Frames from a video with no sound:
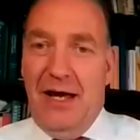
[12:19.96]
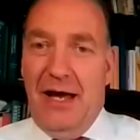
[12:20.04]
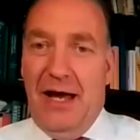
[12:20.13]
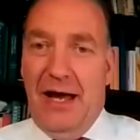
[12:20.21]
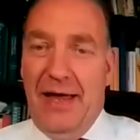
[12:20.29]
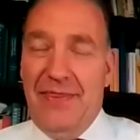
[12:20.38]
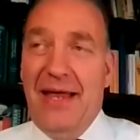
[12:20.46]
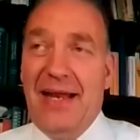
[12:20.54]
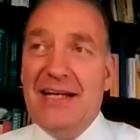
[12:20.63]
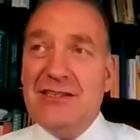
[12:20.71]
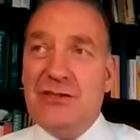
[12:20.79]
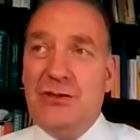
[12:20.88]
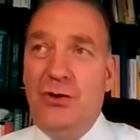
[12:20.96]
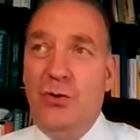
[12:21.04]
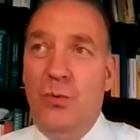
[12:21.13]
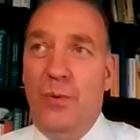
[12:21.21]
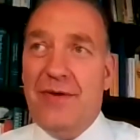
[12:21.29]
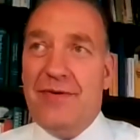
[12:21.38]
And that has to
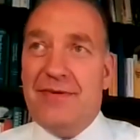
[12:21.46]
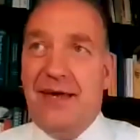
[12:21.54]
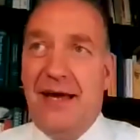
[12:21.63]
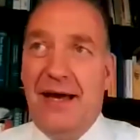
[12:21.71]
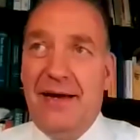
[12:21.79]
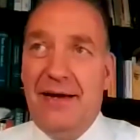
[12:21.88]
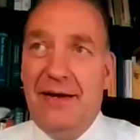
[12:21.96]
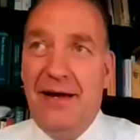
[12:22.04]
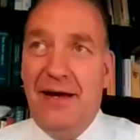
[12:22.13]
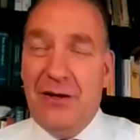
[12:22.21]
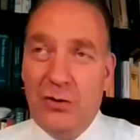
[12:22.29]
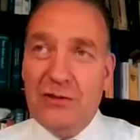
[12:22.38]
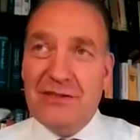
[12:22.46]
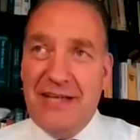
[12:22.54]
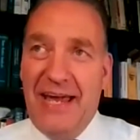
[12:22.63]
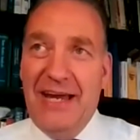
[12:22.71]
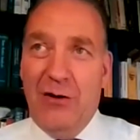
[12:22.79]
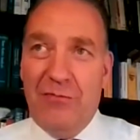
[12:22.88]
do with a good
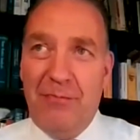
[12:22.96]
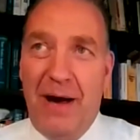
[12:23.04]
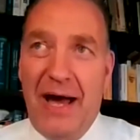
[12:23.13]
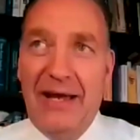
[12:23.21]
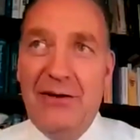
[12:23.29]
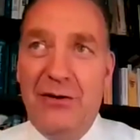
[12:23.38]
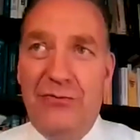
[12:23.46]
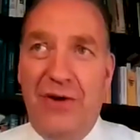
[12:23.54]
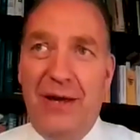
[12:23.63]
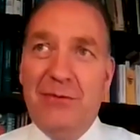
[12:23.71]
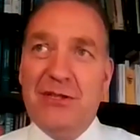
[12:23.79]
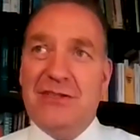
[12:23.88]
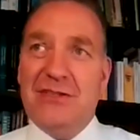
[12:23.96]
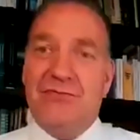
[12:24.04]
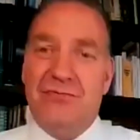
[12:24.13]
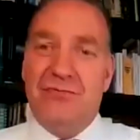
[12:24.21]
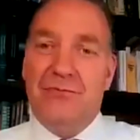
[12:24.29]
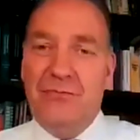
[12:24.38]
saying of my famous
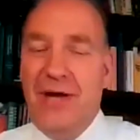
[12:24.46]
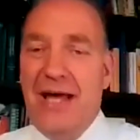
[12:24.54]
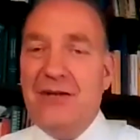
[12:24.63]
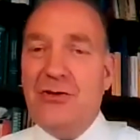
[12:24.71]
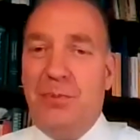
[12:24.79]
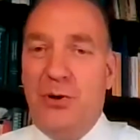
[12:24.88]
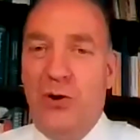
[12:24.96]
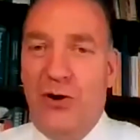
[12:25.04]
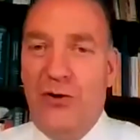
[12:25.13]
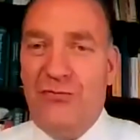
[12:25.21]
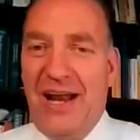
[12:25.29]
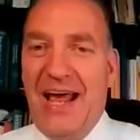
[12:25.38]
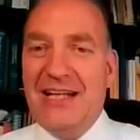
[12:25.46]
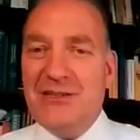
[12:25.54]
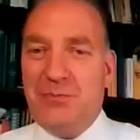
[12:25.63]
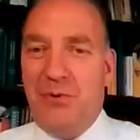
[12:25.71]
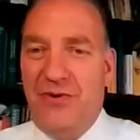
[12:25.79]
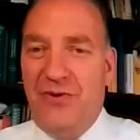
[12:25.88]
entrepreneurial
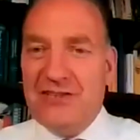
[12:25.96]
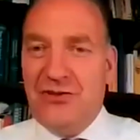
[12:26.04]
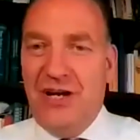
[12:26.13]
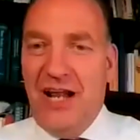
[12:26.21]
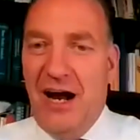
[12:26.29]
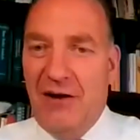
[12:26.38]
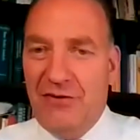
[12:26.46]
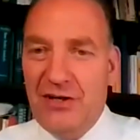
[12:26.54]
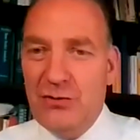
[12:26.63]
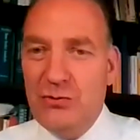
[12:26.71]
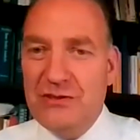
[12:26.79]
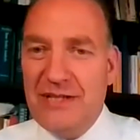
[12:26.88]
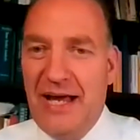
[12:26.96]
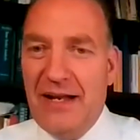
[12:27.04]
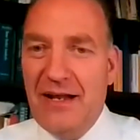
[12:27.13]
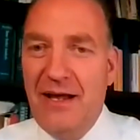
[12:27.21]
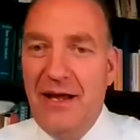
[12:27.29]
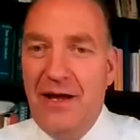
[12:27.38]
finance professor at Harvard, who
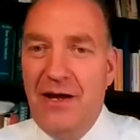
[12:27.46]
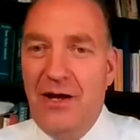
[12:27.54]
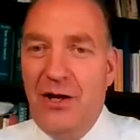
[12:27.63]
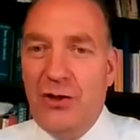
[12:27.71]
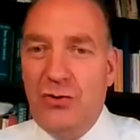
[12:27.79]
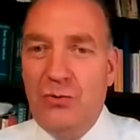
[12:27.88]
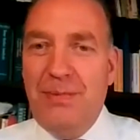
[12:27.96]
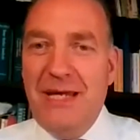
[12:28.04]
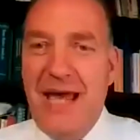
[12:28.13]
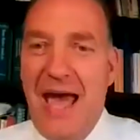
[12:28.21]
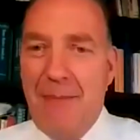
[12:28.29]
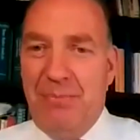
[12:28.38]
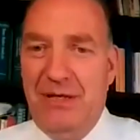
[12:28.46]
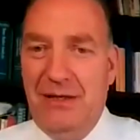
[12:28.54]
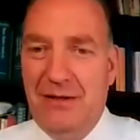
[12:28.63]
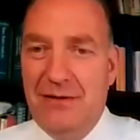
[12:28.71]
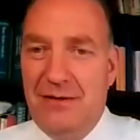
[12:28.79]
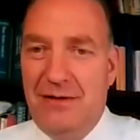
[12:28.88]
said, to be happy,